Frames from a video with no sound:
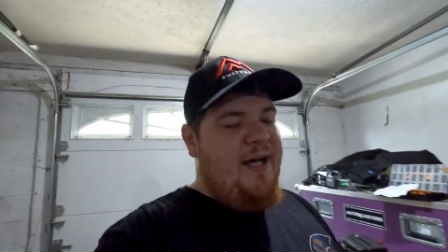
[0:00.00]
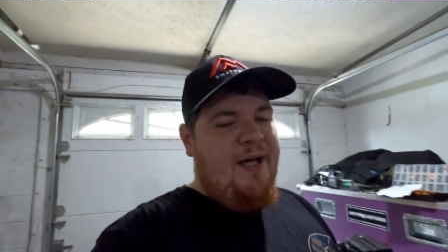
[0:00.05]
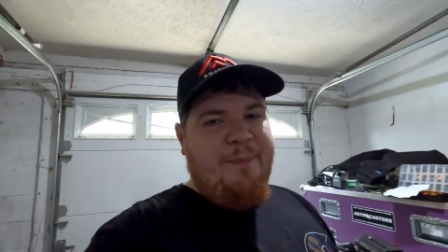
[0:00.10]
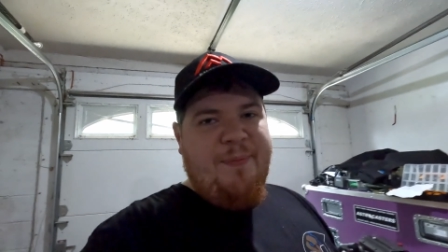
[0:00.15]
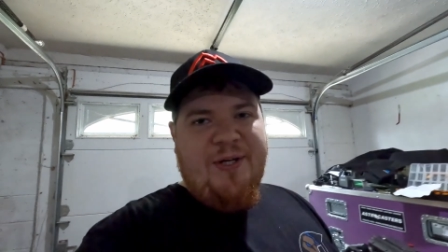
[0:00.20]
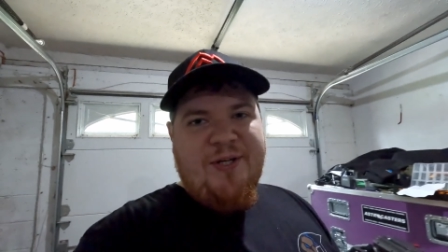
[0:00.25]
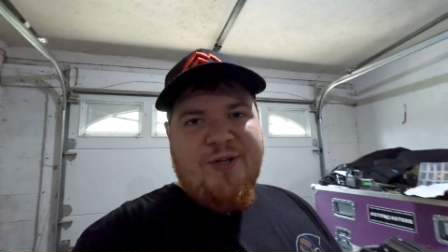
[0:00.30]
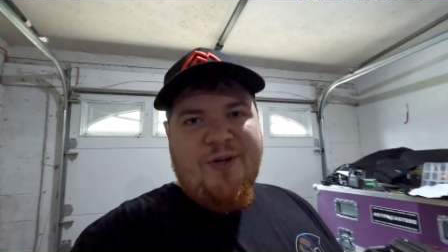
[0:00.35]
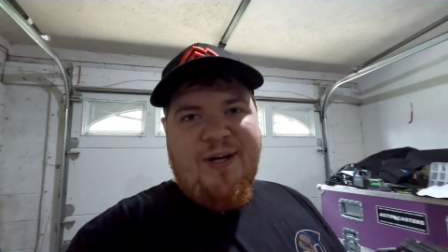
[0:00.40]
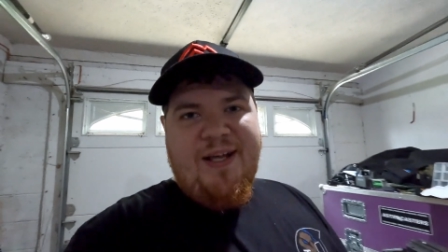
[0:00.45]

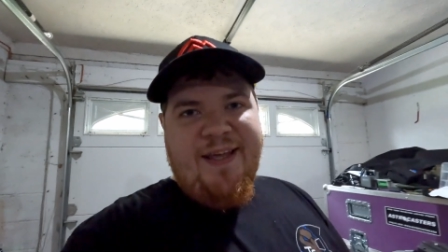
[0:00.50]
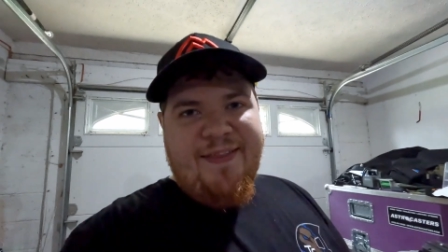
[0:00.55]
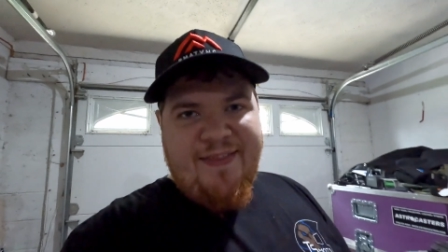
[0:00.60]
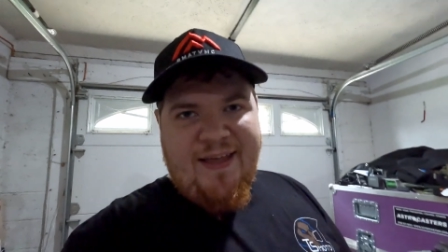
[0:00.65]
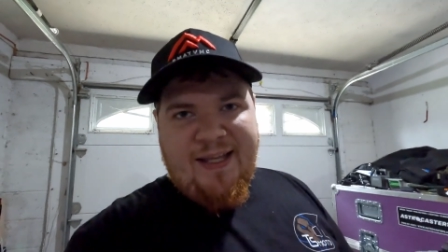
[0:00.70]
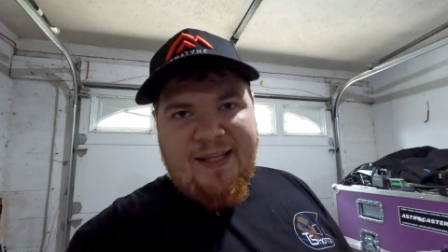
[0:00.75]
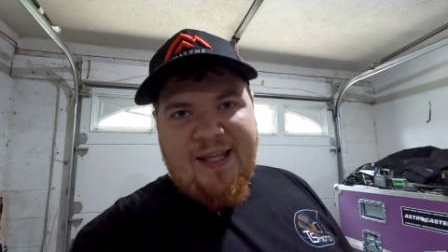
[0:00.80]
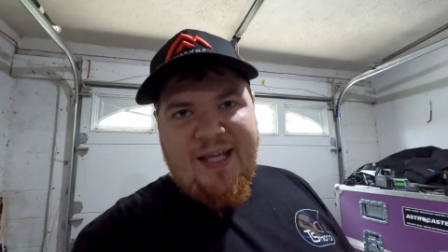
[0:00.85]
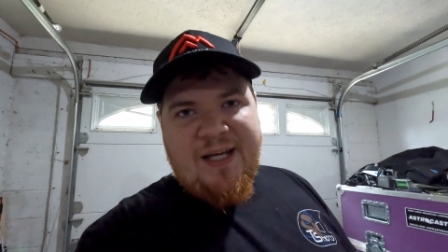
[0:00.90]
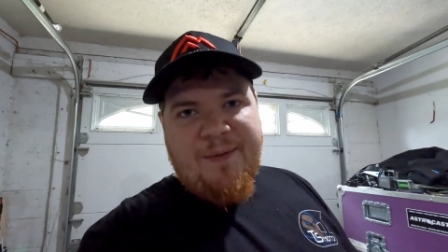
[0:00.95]
Be sure to hit
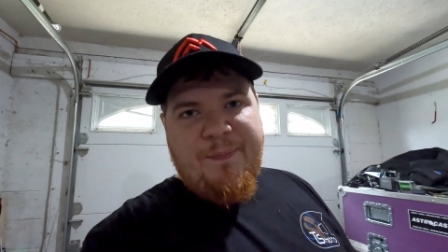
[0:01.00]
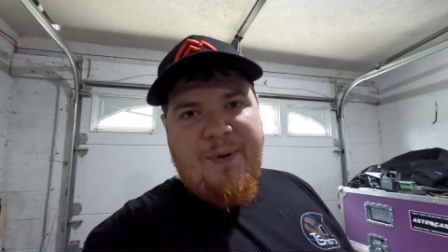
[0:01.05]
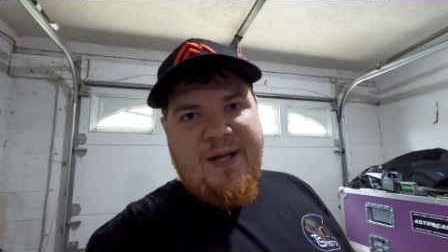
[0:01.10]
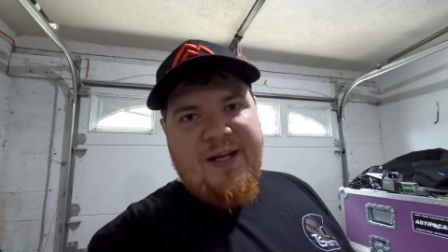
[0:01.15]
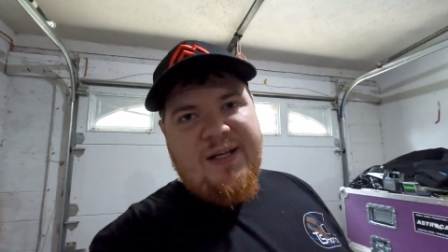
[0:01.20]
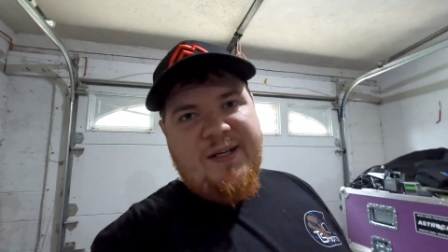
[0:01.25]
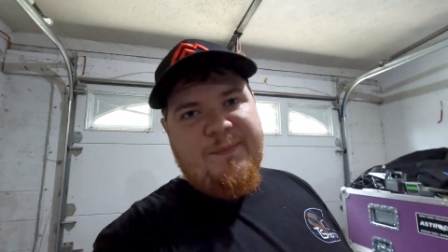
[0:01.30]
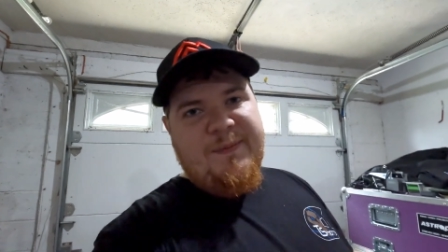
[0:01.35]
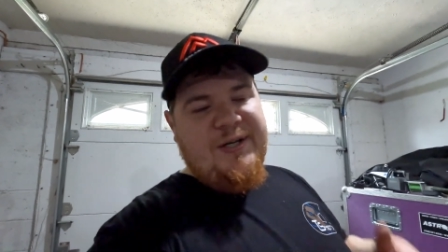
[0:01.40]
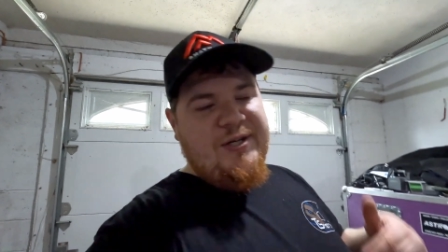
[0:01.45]
that like
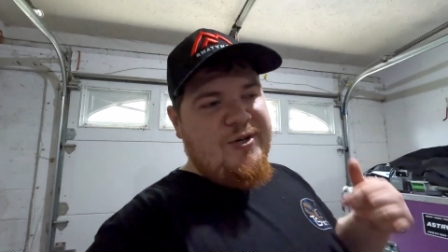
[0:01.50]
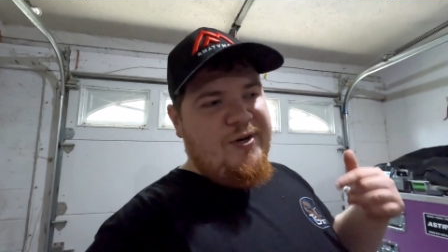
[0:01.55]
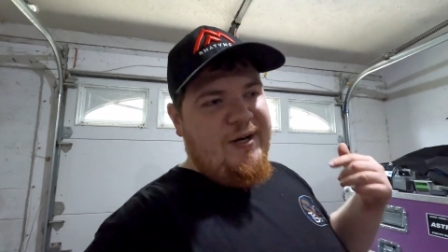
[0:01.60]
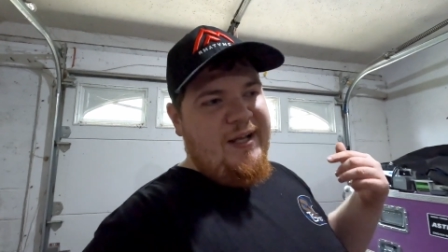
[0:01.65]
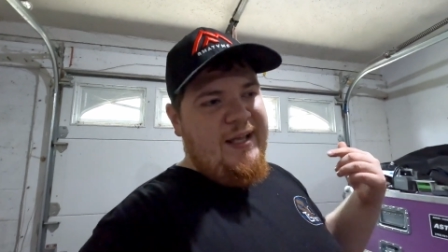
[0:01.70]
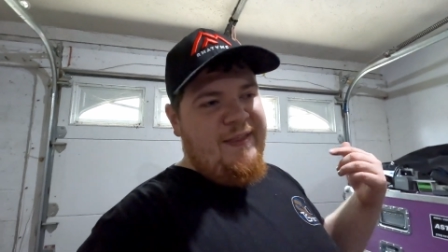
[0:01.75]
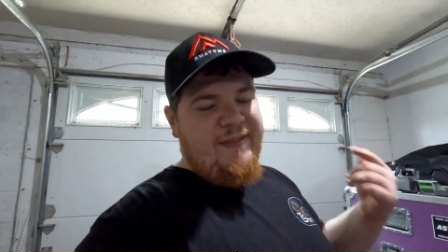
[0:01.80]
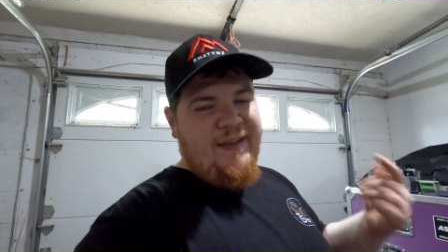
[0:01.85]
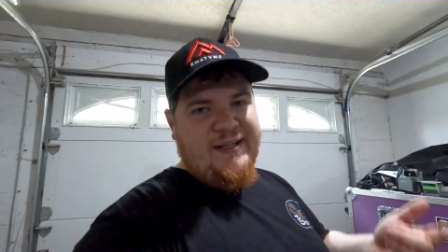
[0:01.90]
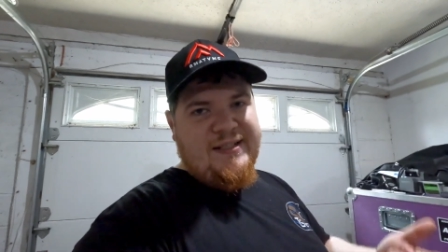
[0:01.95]
button, be sure
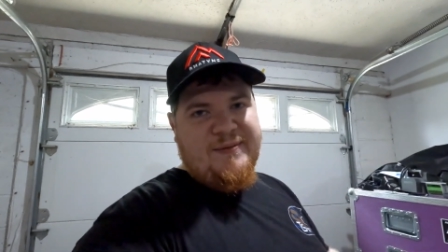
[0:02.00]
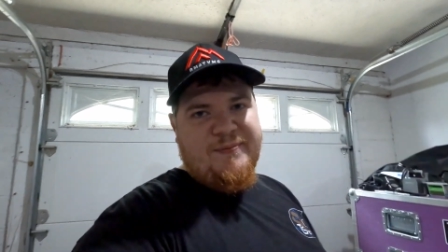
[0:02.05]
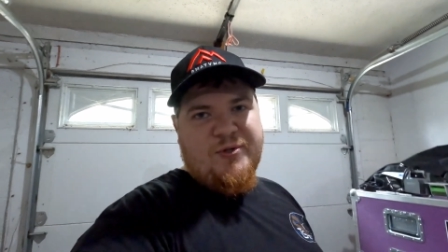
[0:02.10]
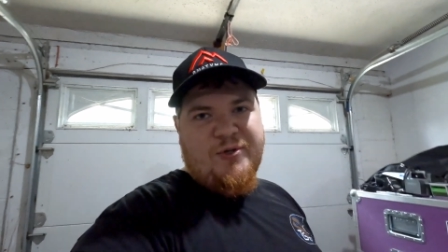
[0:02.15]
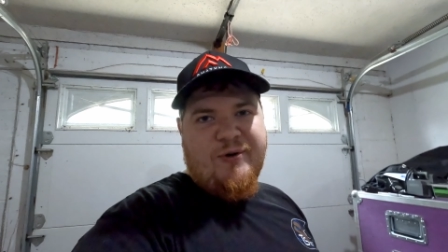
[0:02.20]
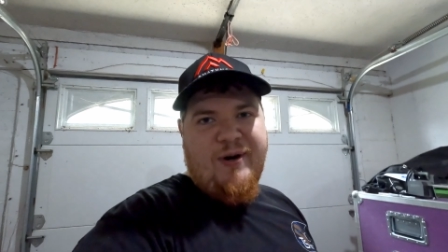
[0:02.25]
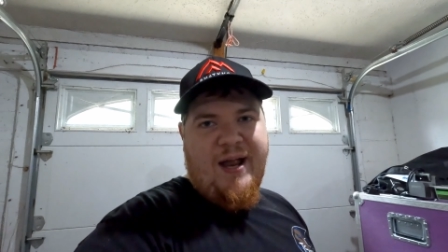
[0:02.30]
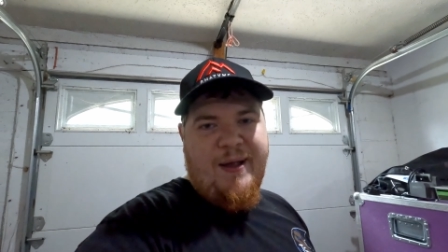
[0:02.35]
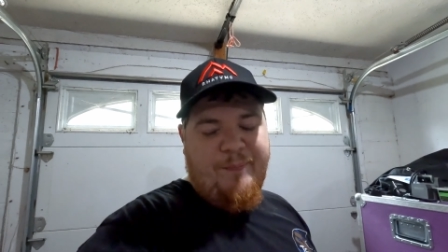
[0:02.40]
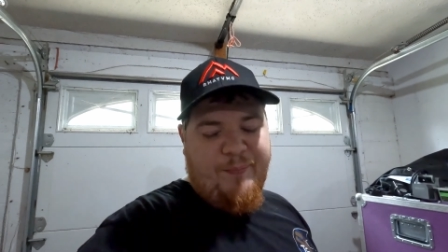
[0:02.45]
to hit that
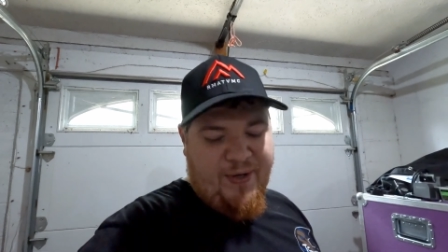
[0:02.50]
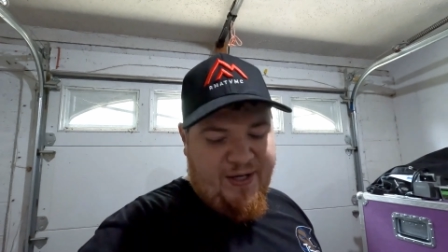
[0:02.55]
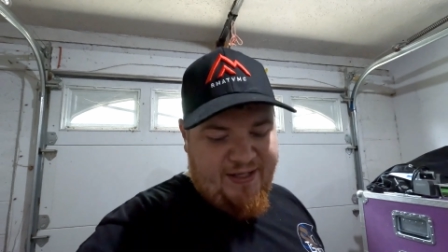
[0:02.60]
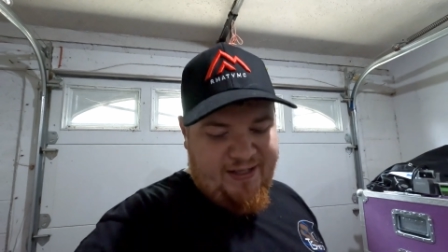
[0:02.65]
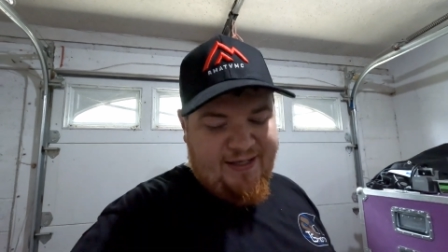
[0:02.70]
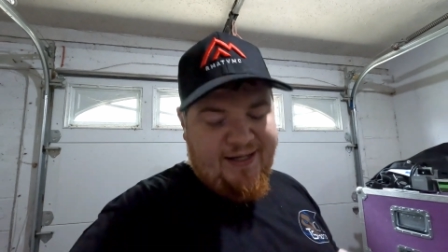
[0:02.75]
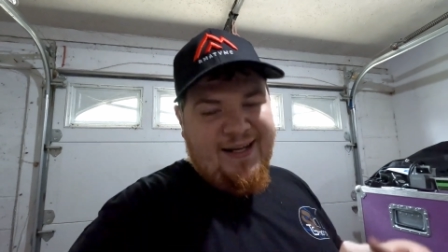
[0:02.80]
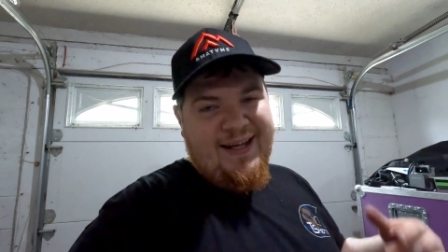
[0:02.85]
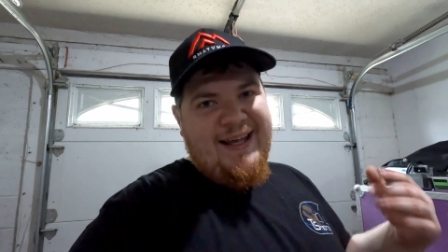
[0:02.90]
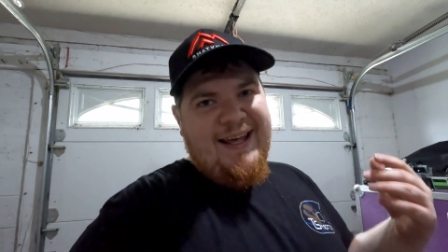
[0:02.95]
subscribe
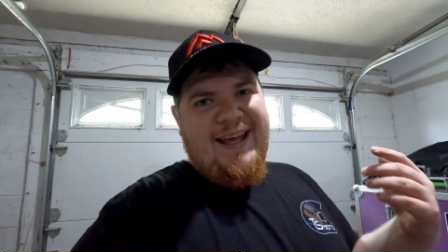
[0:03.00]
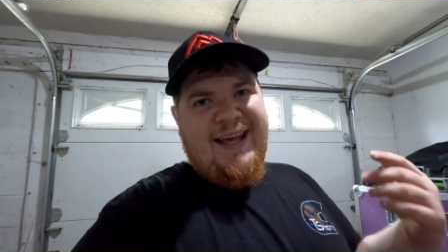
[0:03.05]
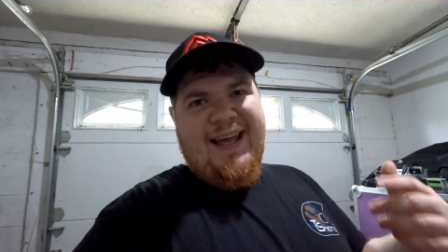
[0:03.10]
button,